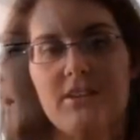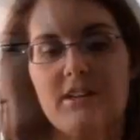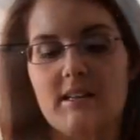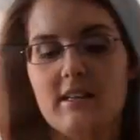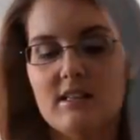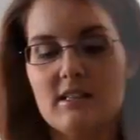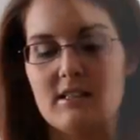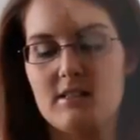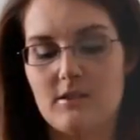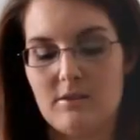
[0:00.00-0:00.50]

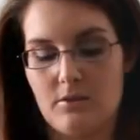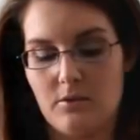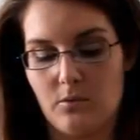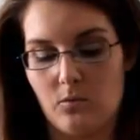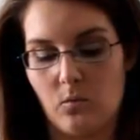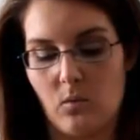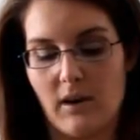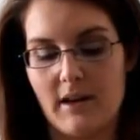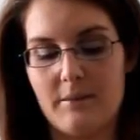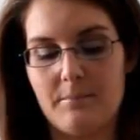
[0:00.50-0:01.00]
this
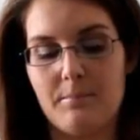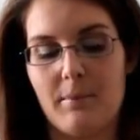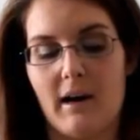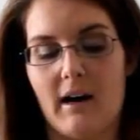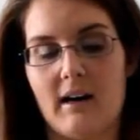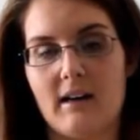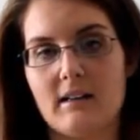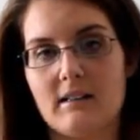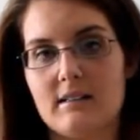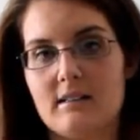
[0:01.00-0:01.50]
white
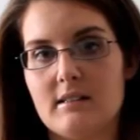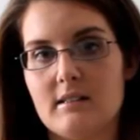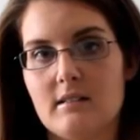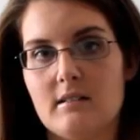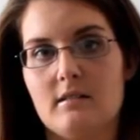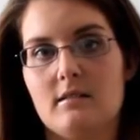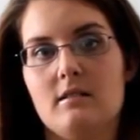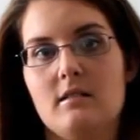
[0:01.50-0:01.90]
box